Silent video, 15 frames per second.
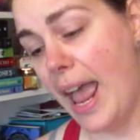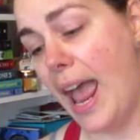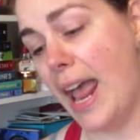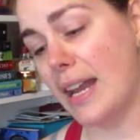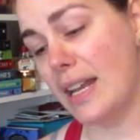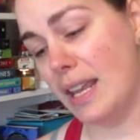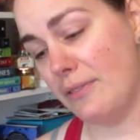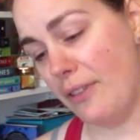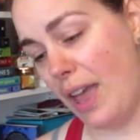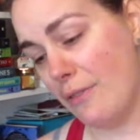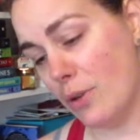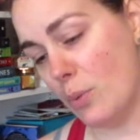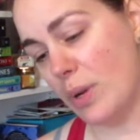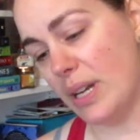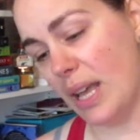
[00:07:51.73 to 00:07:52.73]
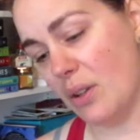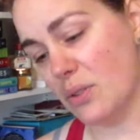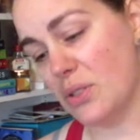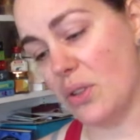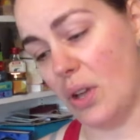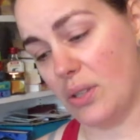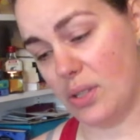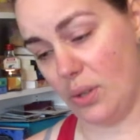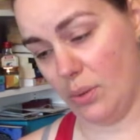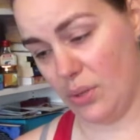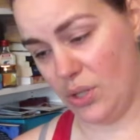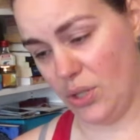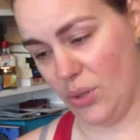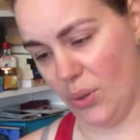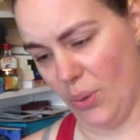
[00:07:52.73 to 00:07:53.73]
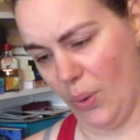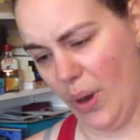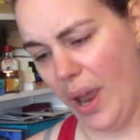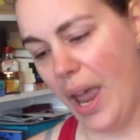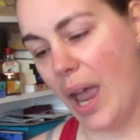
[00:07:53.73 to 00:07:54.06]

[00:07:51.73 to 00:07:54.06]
And if everyone else thought so too?